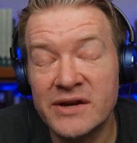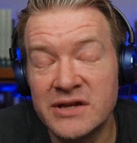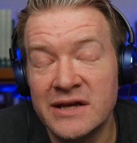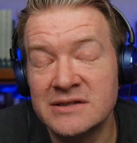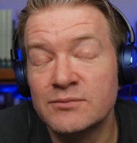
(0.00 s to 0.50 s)

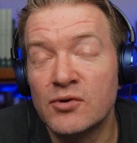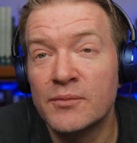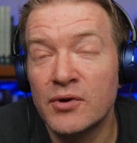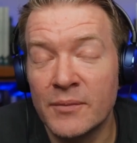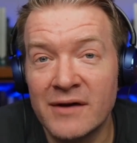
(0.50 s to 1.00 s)
It's more a
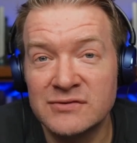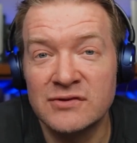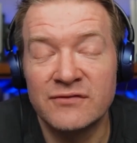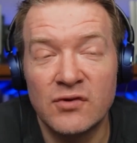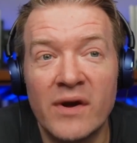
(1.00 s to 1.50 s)
book about sort
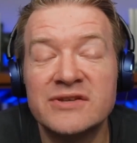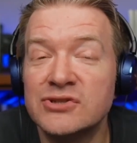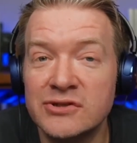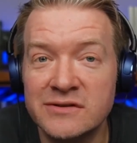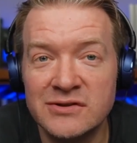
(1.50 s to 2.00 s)
of
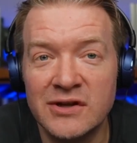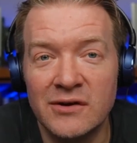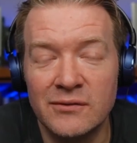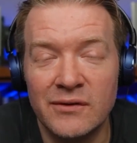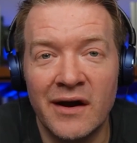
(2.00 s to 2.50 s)
questions,
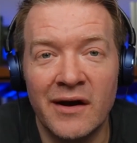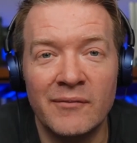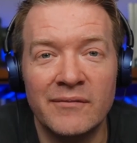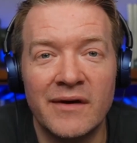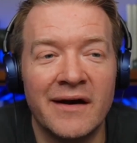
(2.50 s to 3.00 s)

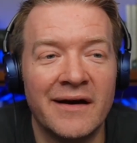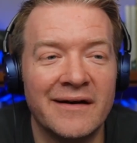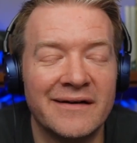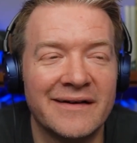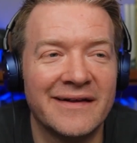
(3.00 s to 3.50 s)
and uh,
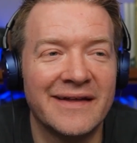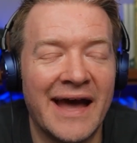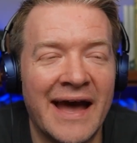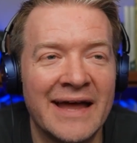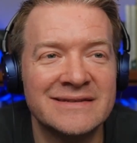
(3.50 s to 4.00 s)

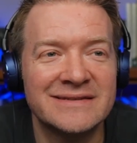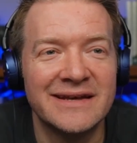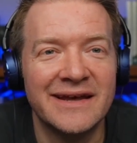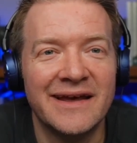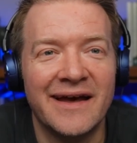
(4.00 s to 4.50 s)
and
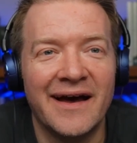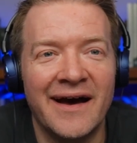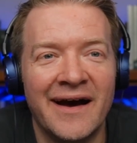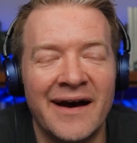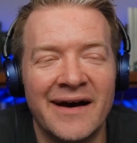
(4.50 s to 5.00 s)

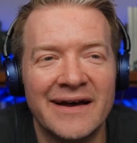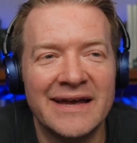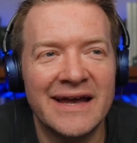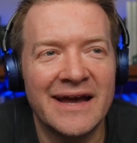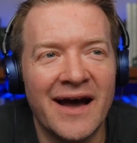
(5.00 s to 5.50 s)

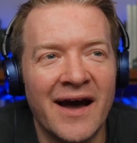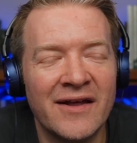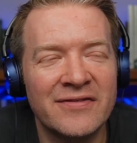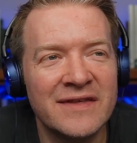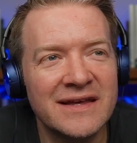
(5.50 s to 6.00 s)
I
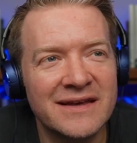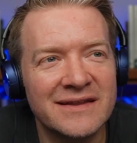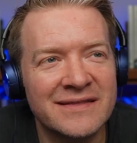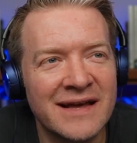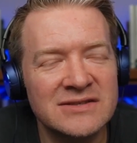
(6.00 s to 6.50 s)
think
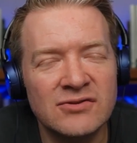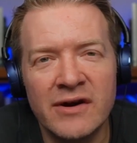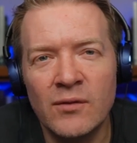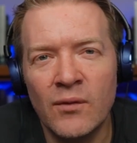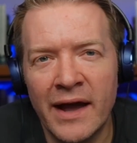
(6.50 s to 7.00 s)
that's a great
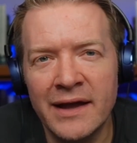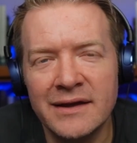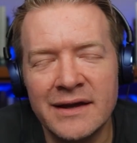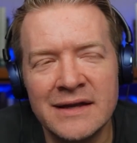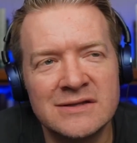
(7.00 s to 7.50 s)
way
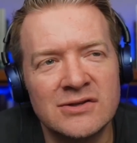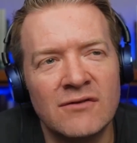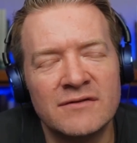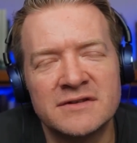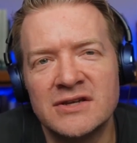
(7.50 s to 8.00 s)
into
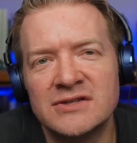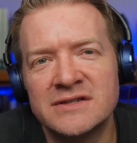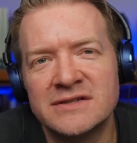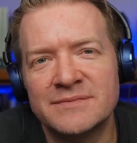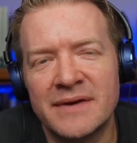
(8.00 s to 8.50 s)
conversations
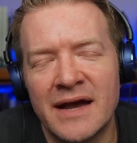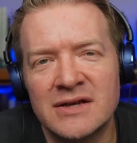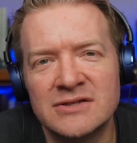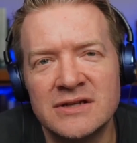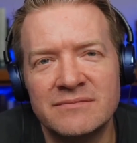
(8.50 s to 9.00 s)
is
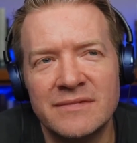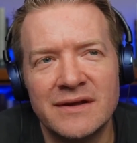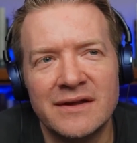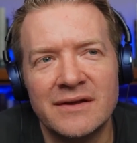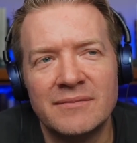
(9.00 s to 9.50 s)
actually
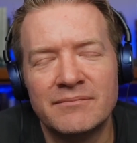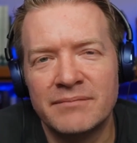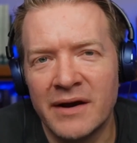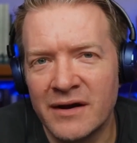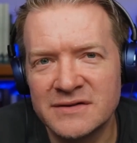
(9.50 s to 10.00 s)

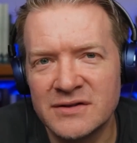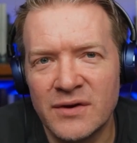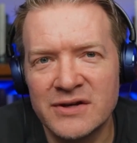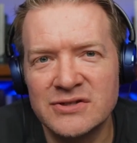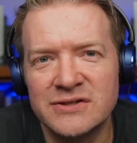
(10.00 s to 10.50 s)
by asking
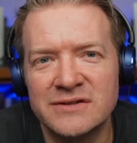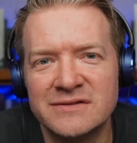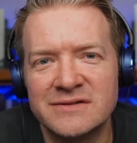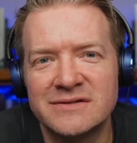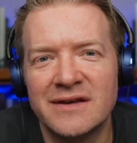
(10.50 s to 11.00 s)

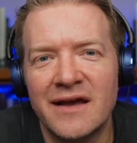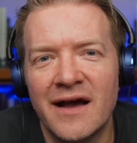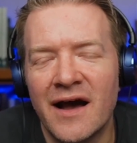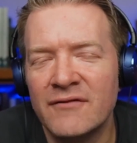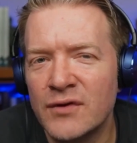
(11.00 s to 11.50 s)
questions.
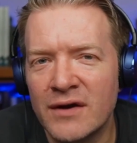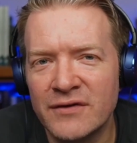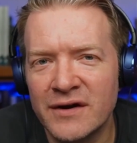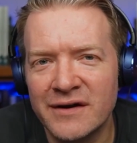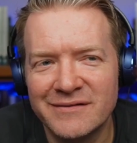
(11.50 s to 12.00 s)
Have you
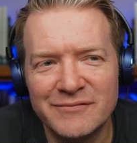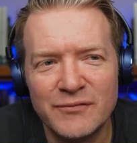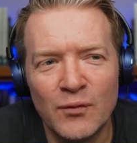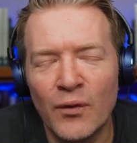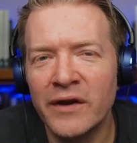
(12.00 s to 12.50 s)
ever
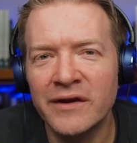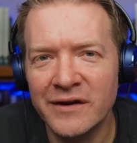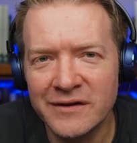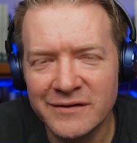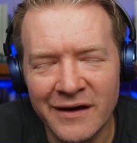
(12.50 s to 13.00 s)

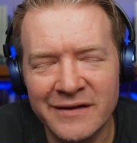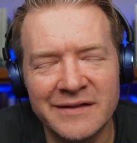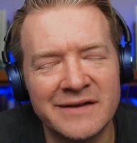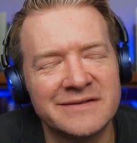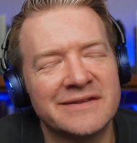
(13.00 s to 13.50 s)
wondered? I think
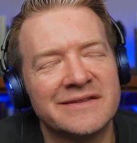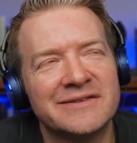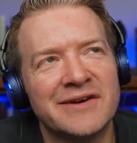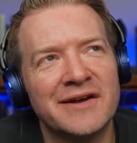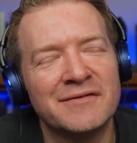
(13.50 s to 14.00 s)
that's the
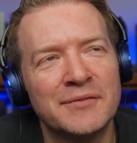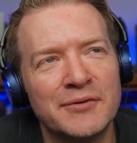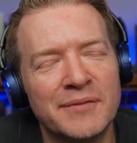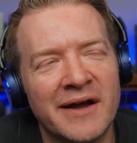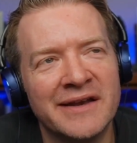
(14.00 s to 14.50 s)
title of the book
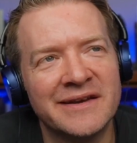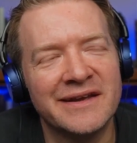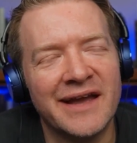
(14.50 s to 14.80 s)
by Andy.